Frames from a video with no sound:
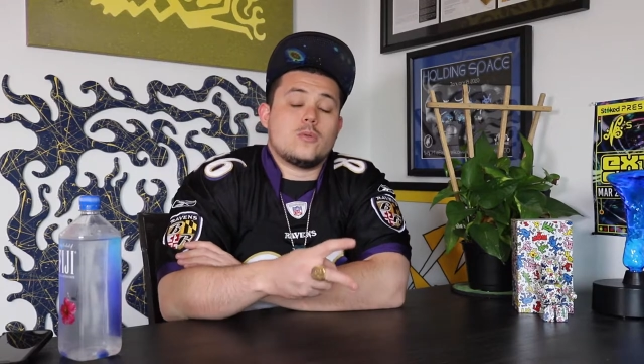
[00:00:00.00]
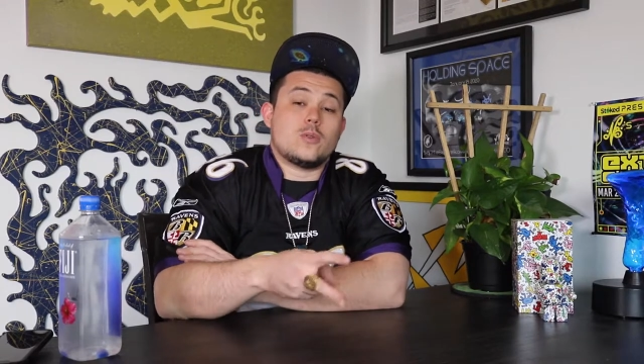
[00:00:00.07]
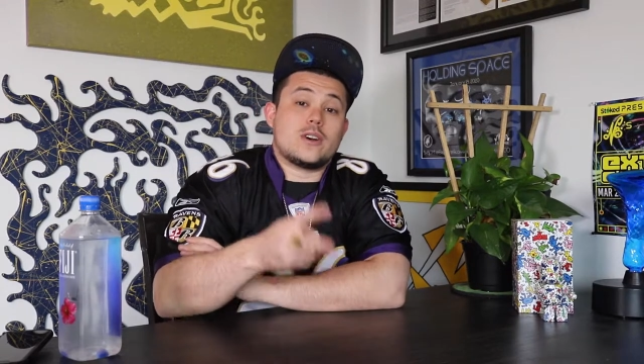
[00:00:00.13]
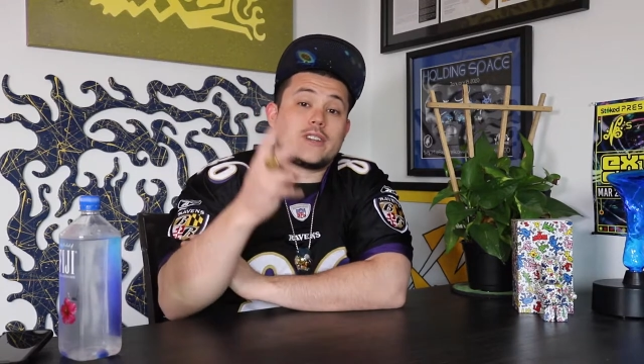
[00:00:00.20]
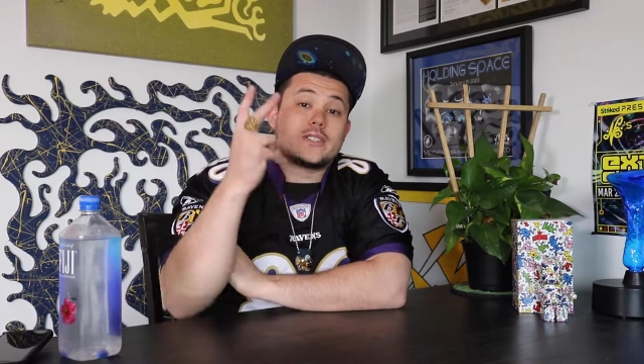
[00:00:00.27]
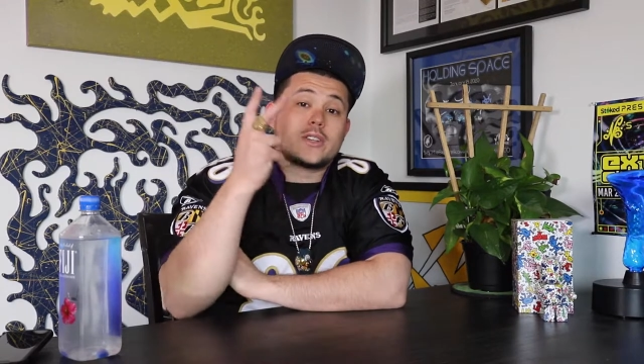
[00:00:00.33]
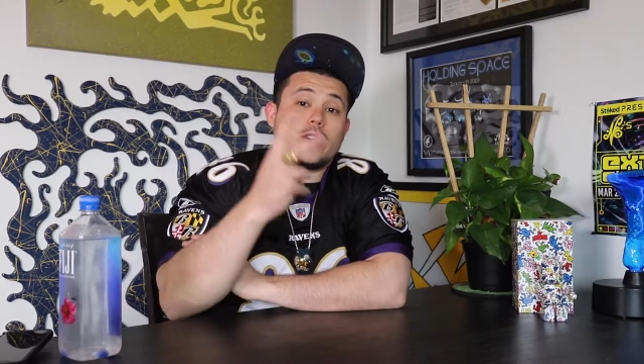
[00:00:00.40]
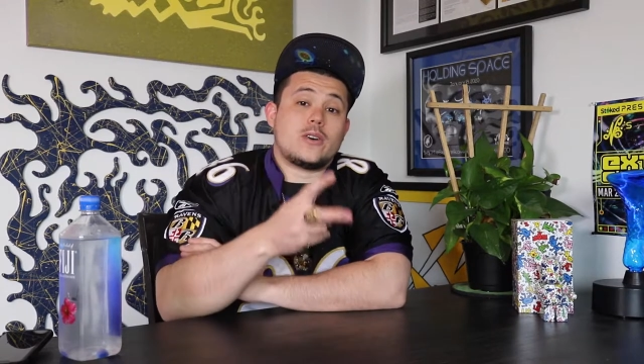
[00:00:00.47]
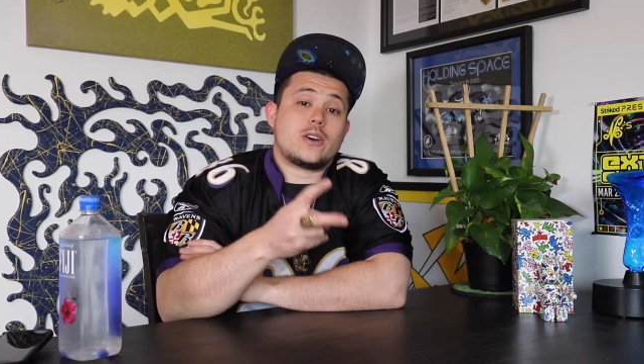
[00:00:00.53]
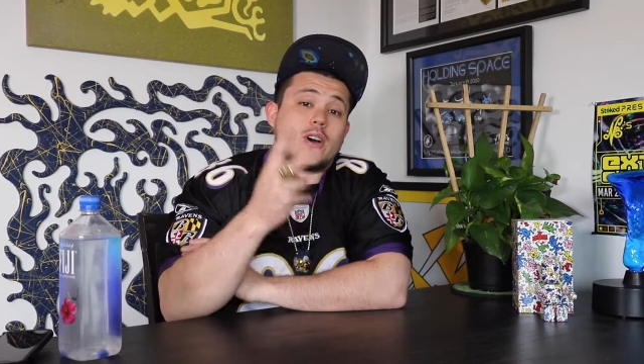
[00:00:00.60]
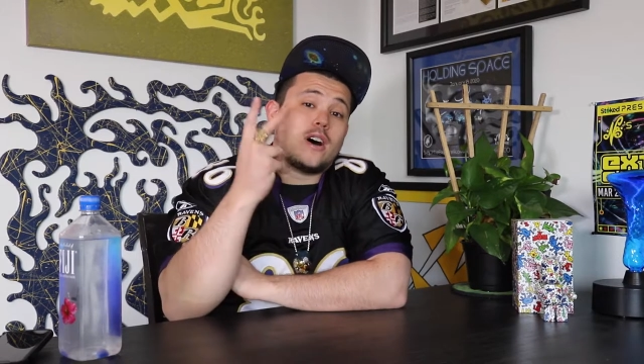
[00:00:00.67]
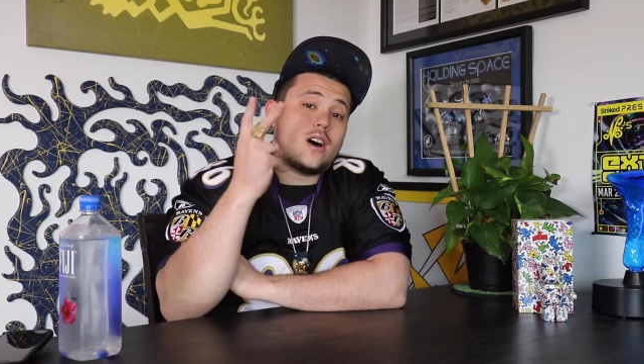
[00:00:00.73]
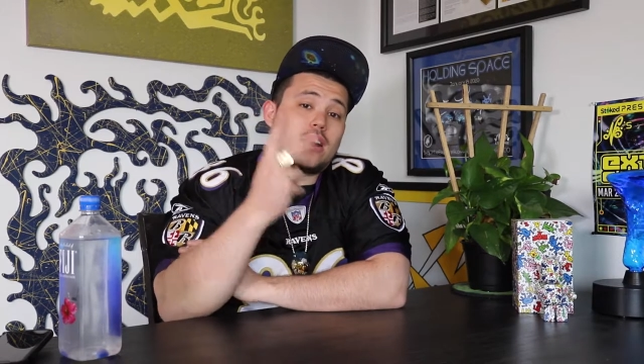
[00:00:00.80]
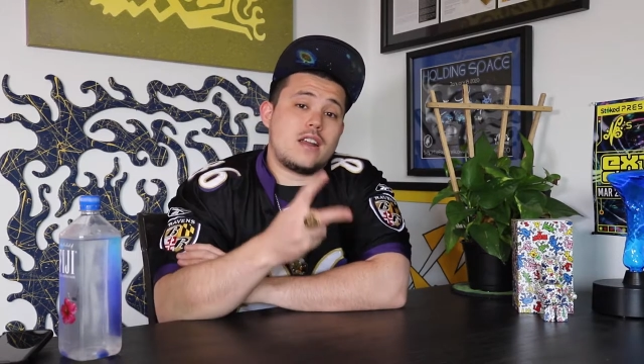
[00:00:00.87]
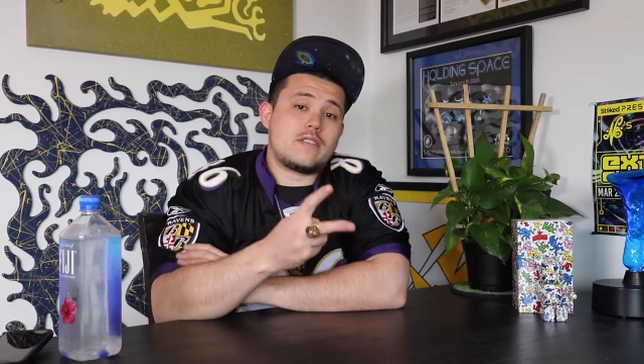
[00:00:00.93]
What is going
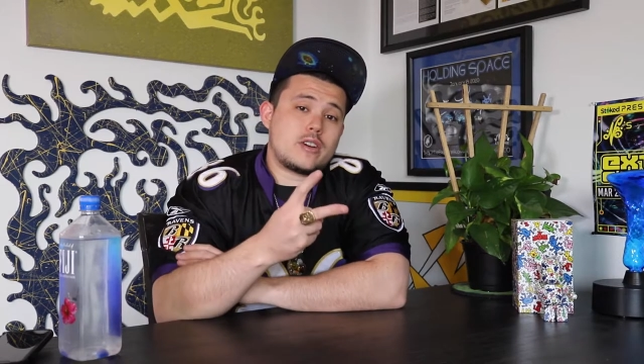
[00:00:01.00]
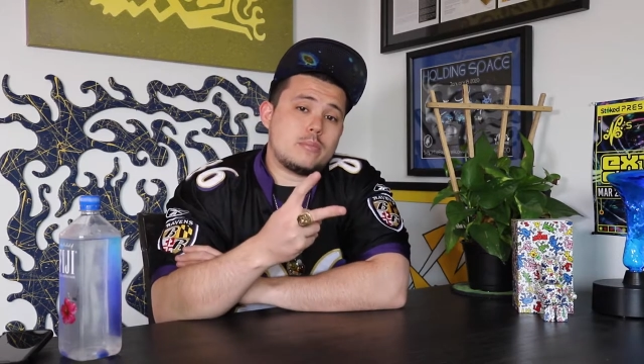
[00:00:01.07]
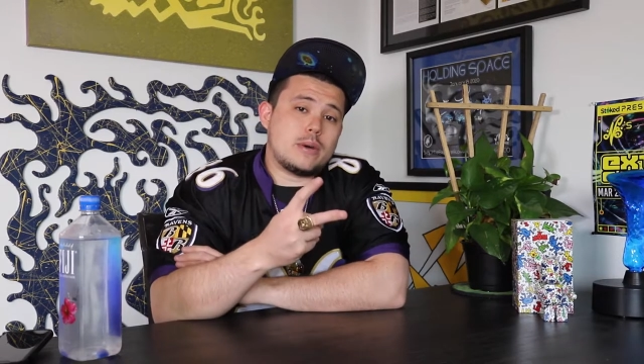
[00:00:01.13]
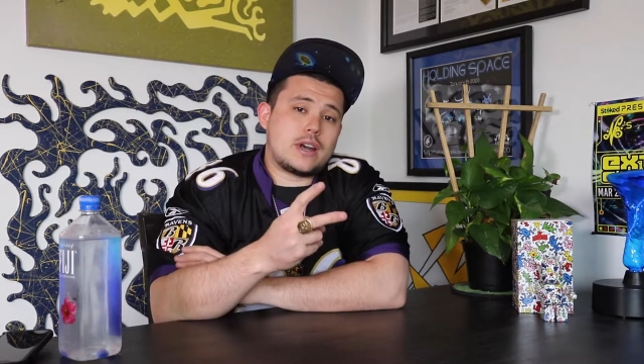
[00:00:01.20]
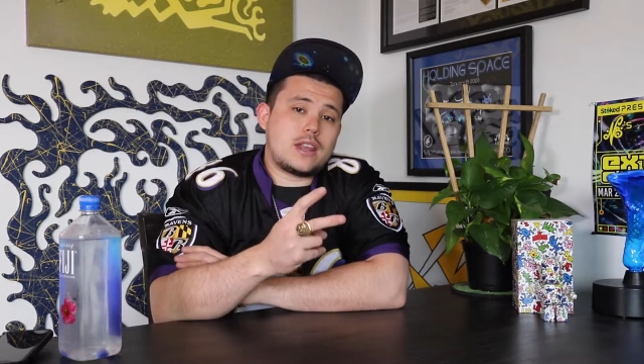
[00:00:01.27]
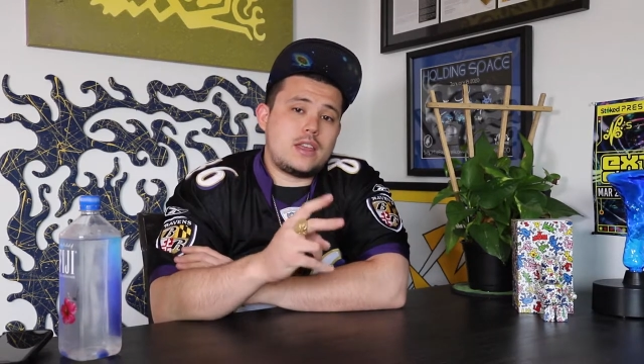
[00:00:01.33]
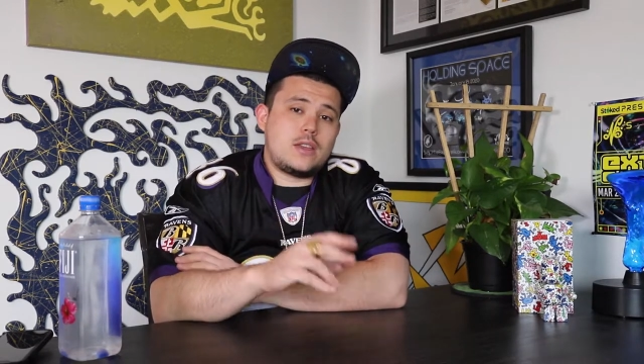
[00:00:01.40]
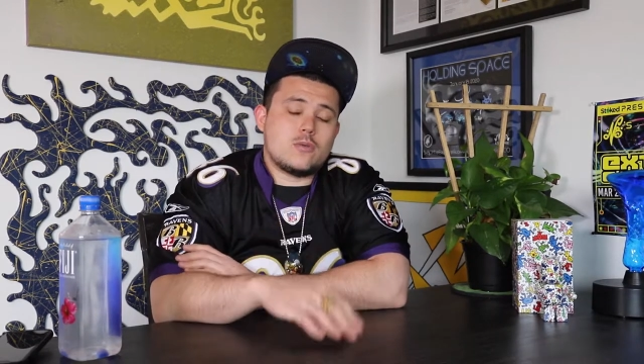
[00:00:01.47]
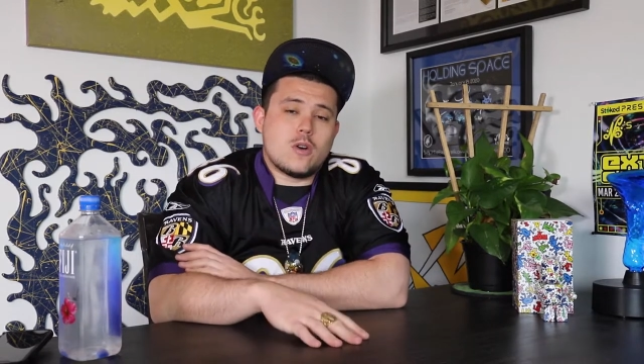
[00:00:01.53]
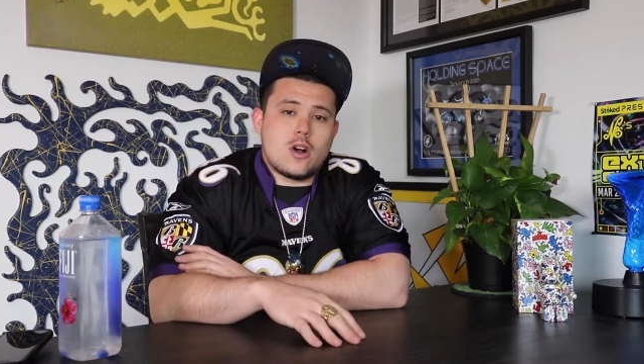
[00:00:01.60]
on, everybody?